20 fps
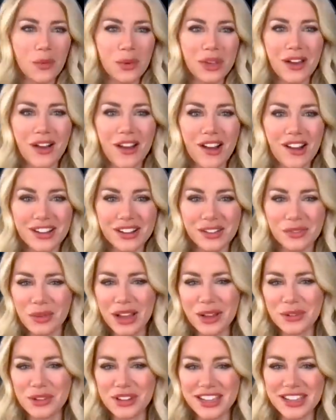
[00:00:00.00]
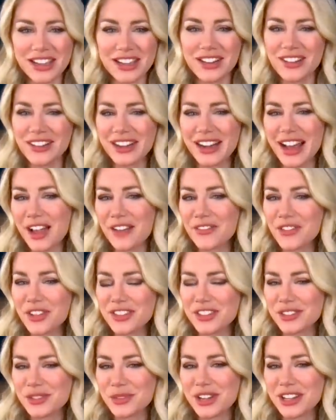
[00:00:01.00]
we are and why we're here, and I have all
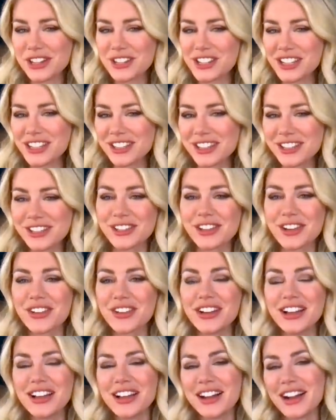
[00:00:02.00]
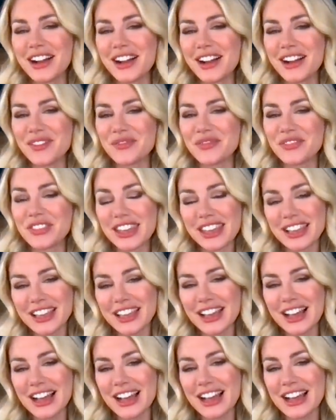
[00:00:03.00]
these questions. So um,
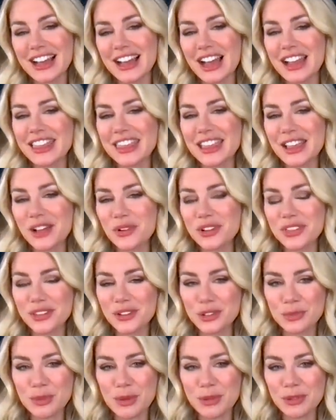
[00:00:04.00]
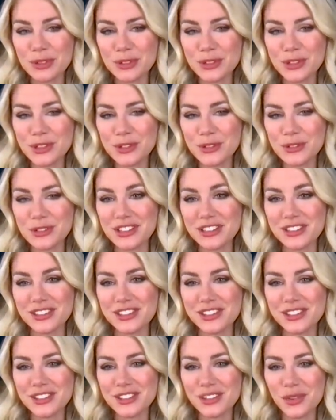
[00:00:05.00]
uh, I think what those people do
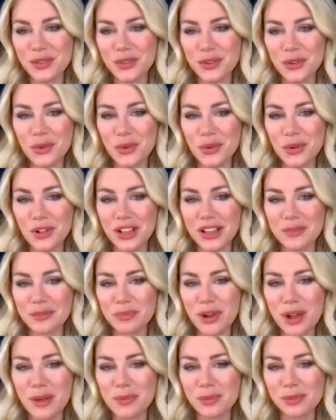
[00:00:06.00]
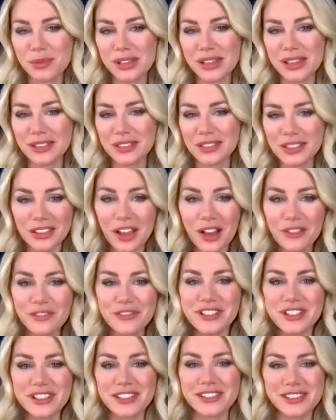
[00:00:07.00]
is so cool. I probably love
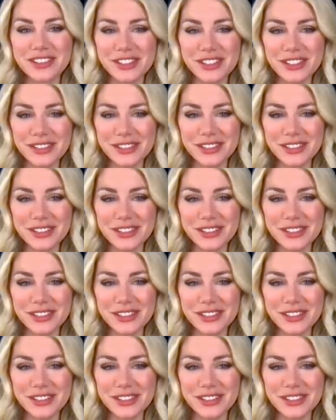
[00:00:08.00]
to, to,